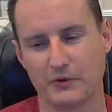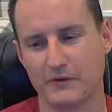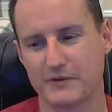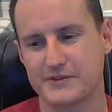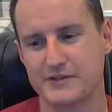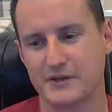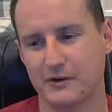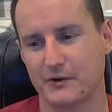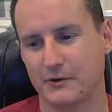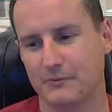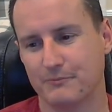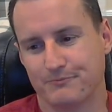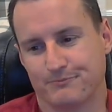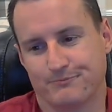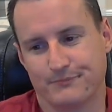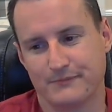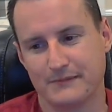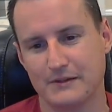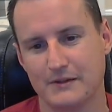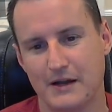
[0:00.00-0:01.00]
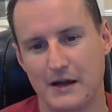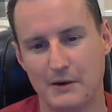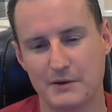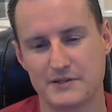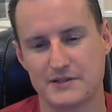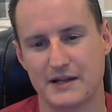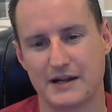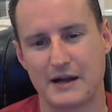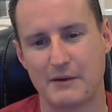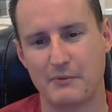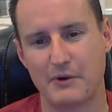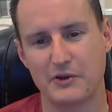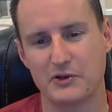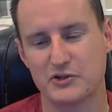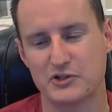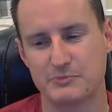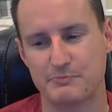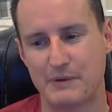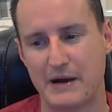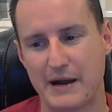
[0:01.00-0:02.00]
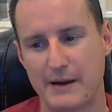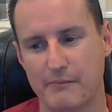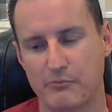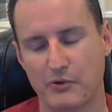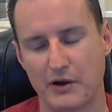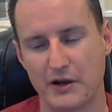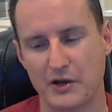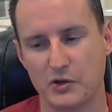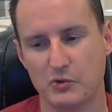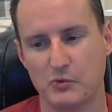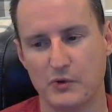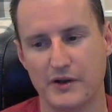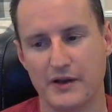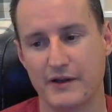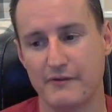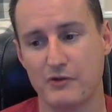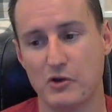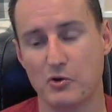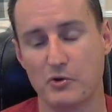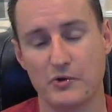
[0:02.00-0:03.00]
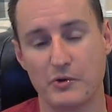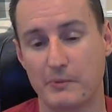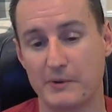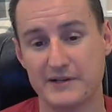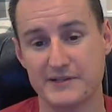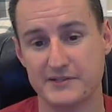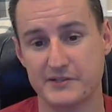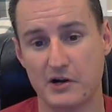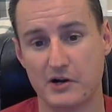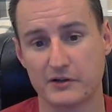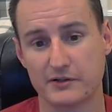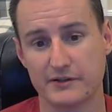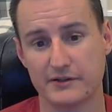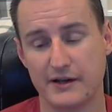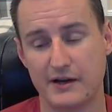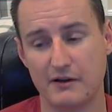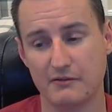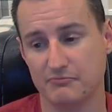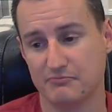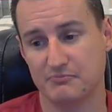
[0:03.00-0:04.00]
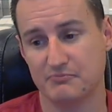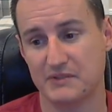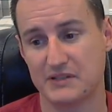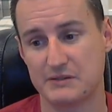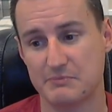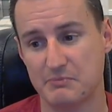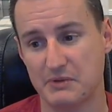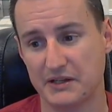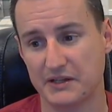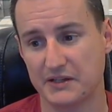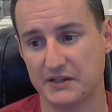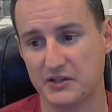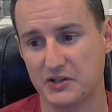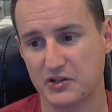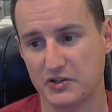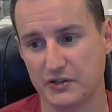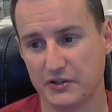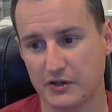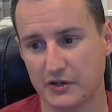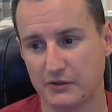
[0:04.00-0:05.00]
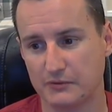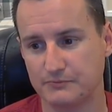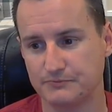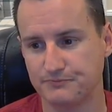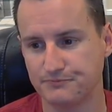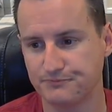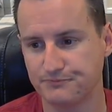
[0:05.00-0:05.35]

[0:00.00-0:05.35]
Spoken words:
So I was like, I'd rather just buy a brand new one. I know nobody's dogged it out and it's mint condition, you know.